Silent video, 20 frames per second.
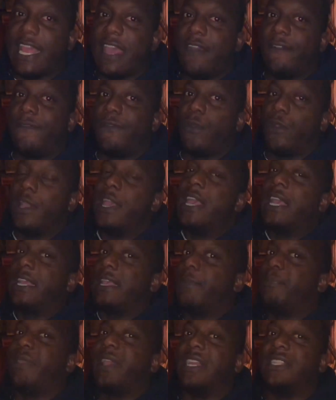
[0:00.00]
down for
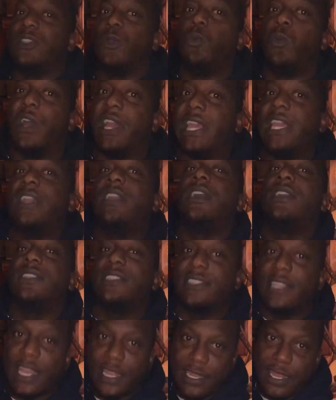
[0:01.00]
compared to what he could
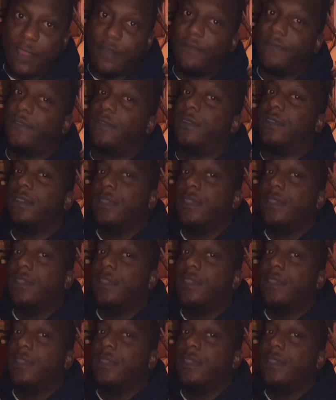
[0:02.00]
have sat down for.